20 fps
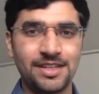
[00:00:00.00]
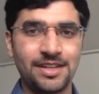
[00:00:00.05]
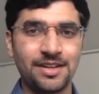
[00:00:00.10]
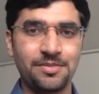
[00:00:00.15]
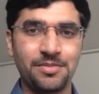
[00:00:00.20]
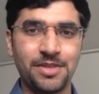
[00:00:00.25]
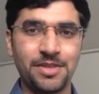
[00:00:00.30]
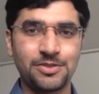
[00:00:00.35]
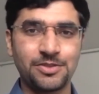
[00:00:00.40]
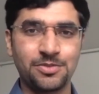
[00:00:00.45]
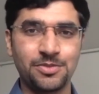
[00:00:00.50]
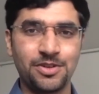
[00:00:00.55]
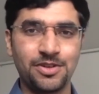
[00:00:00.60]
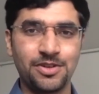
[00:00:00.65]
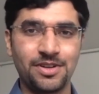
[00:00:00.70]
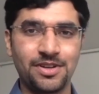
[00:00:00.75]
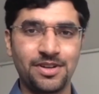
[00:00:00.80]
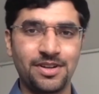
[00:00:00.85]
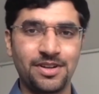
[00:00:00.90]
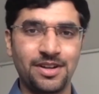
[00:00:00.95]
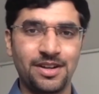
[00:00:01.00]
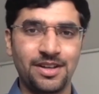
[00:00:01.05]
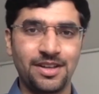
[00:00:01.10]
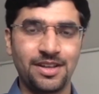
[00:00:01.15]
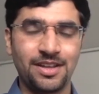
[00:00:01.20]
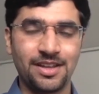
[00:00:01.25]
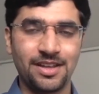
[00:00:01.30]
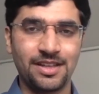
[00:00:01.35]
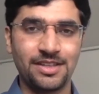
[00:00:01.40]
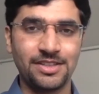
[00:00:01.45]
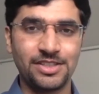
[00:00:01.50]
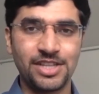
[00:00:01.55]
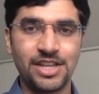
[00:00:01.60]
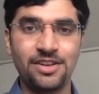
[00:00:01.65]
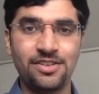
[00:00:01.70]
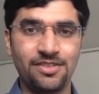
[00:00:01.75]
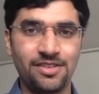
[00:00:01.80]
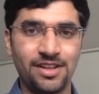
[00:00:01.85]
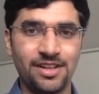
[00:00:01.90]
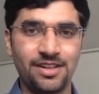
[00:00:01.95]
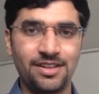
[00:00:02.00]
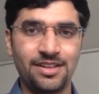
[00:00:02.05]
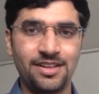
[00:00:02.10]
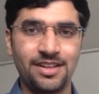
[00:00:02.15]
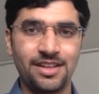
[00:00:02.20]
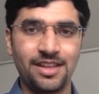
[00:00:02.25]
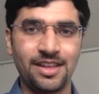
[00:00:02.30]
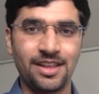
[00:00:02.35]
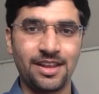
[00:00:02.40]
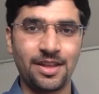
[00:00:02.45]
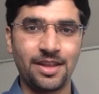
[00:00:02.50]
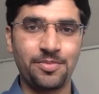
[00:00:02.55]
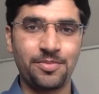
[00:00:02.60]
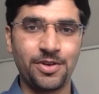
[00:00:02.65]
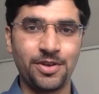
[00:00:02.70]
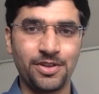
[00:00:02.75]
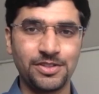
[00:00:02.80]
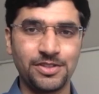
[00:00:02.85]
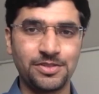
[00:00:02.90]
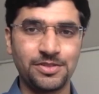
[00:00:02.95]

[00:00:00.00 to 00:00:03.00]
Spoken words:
and much more general in approach,